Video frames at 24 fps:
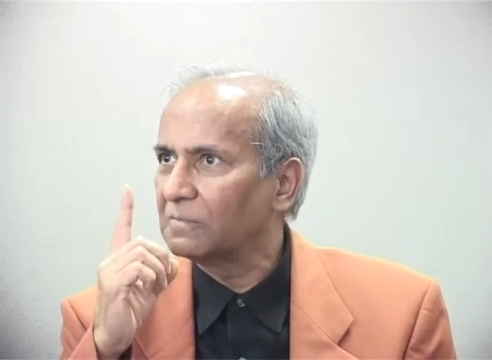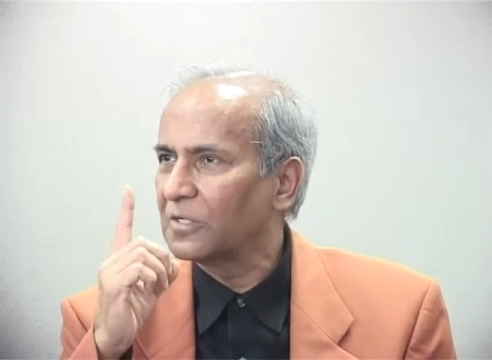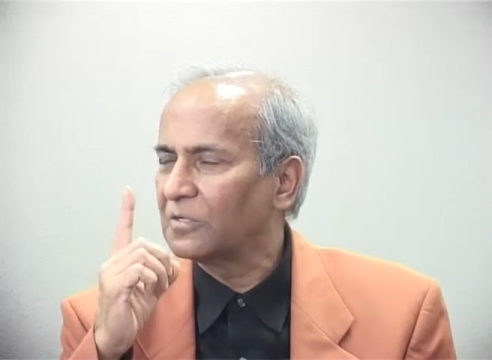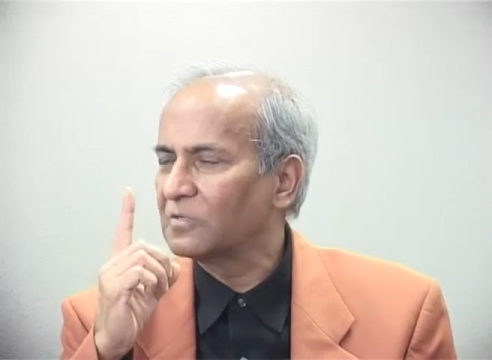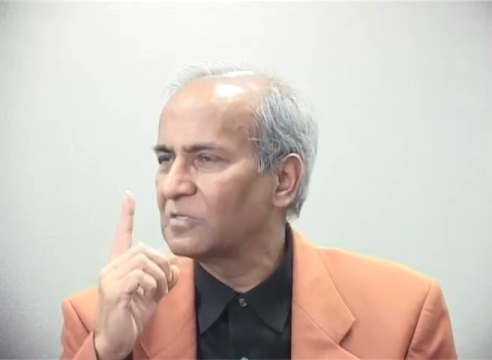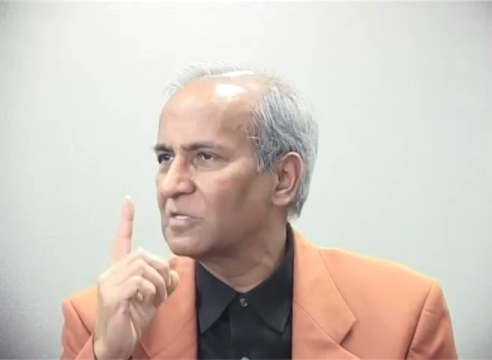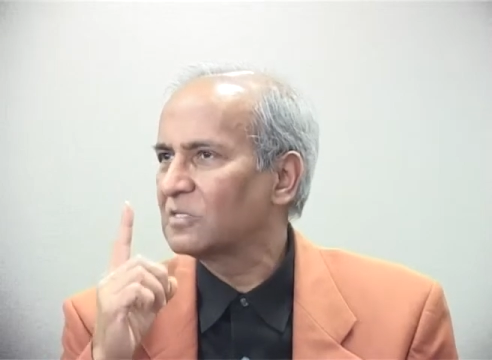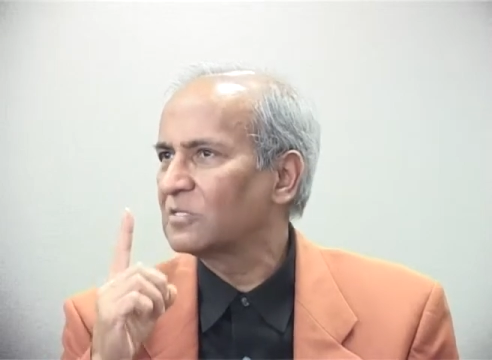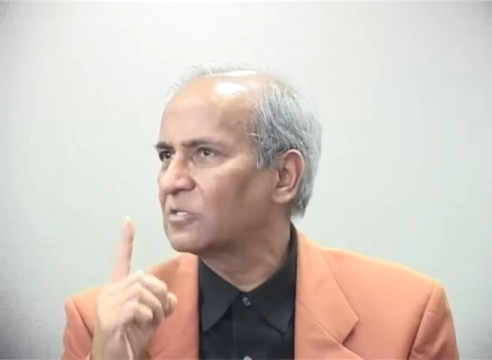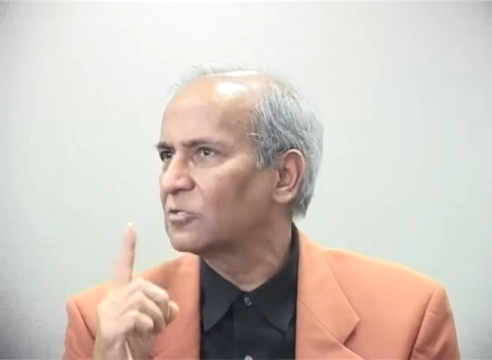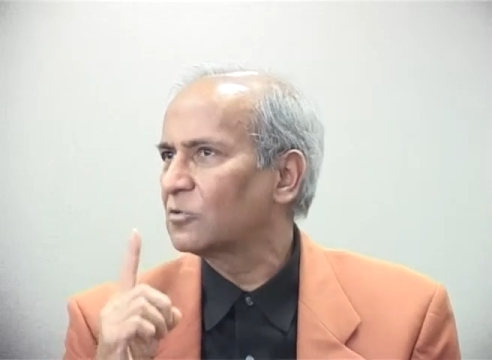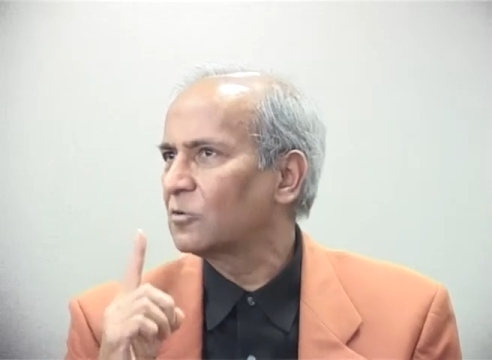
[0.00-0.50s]
because
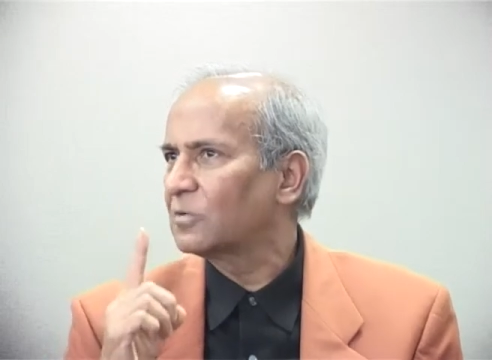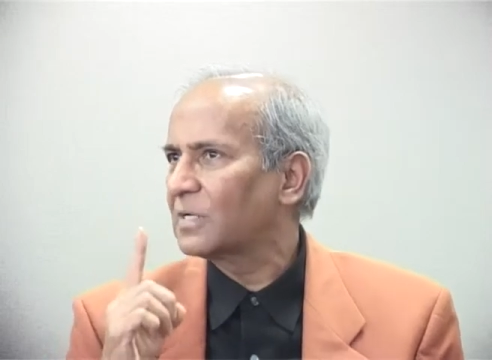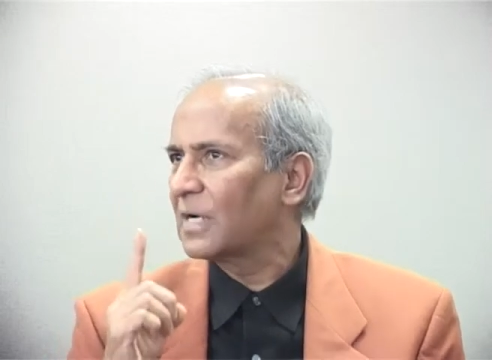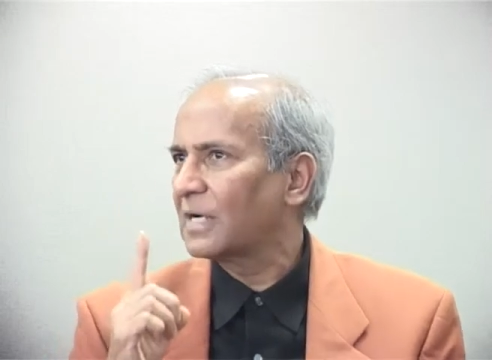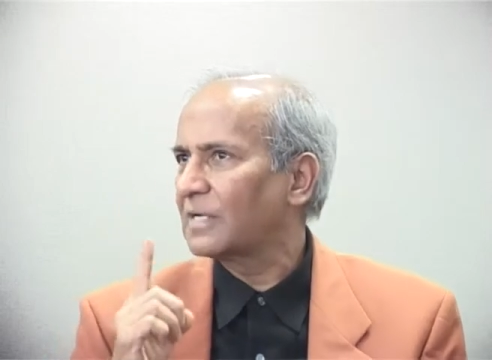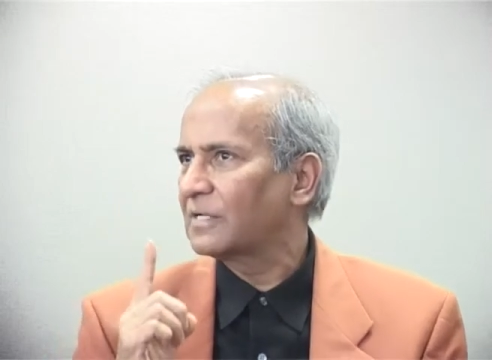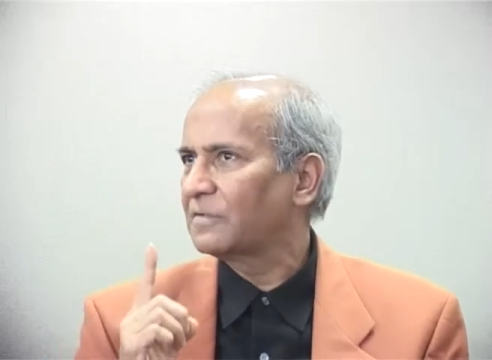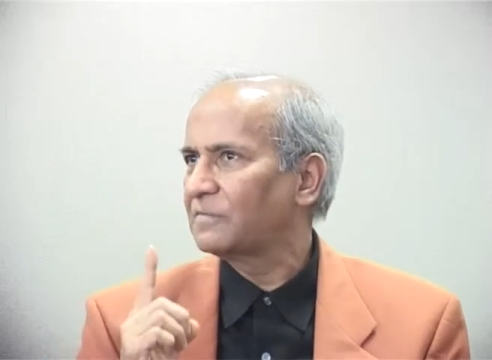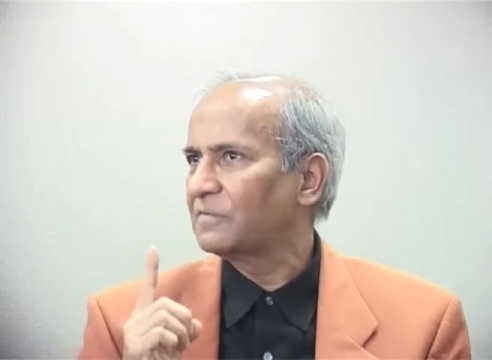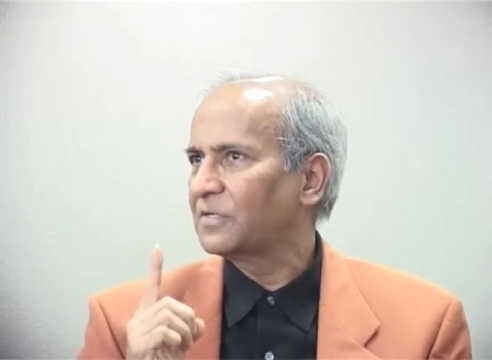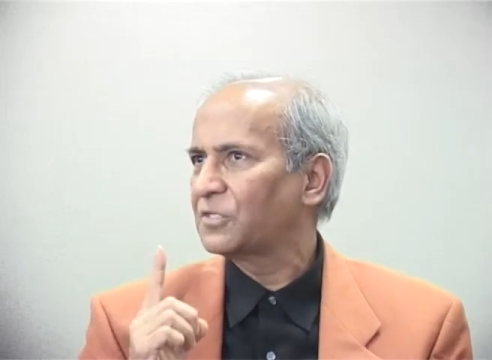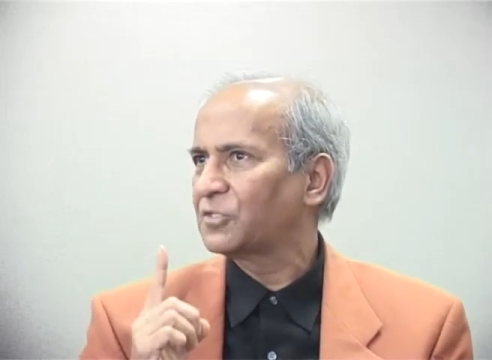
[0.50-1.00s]
this is not
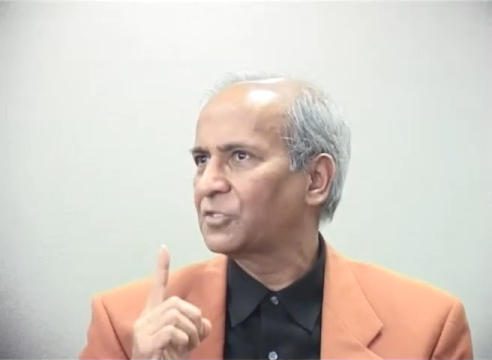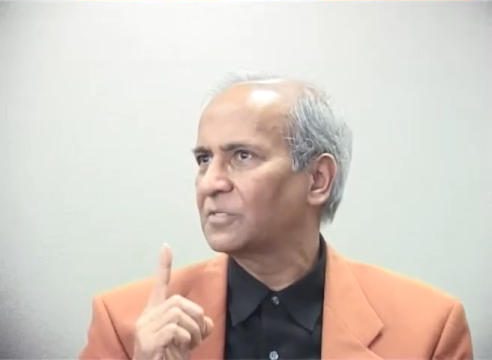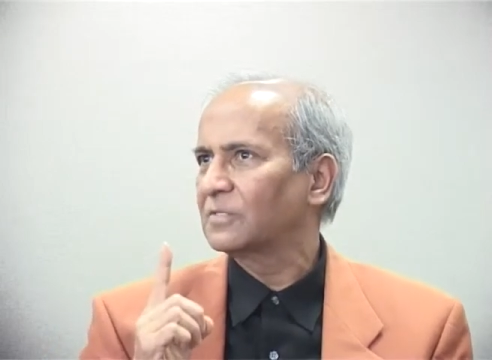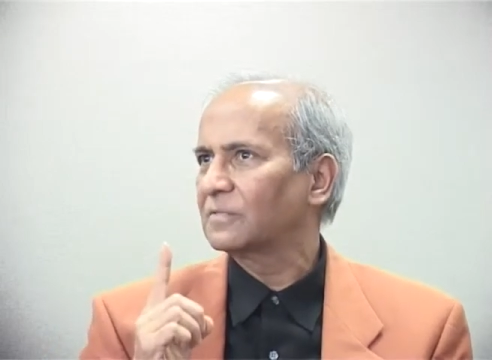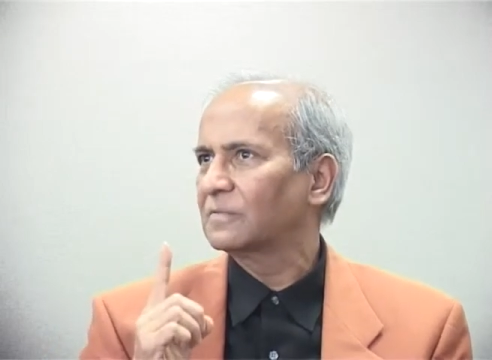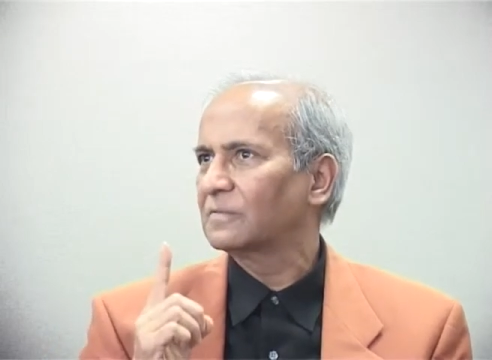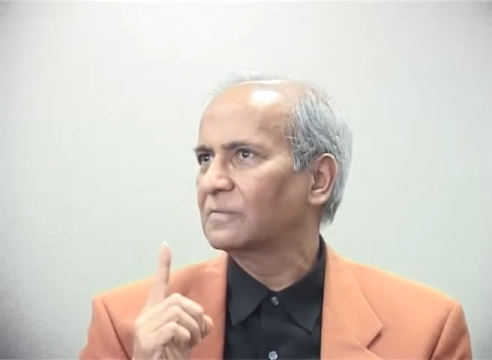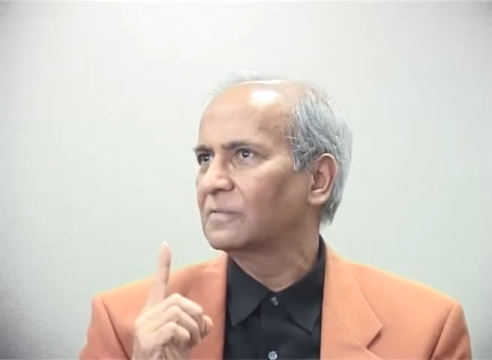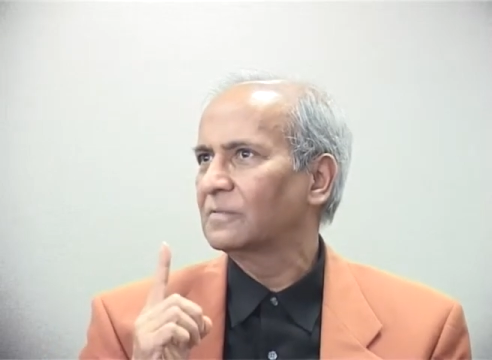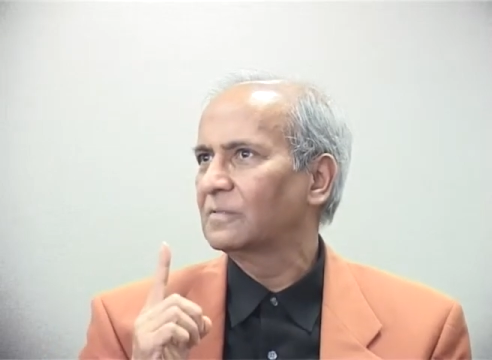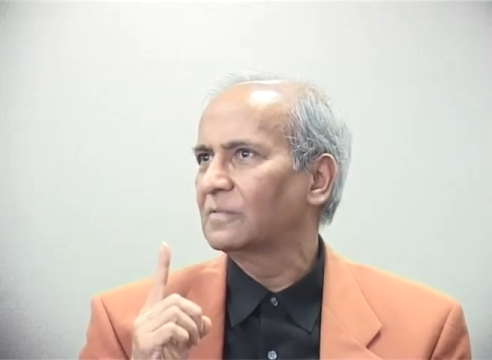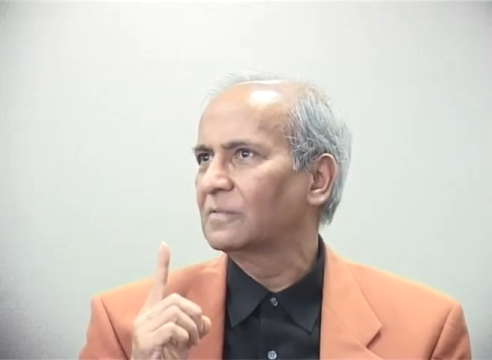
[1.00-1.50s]

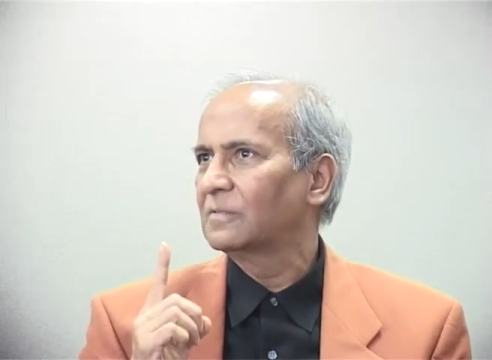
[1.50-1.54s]
artificial.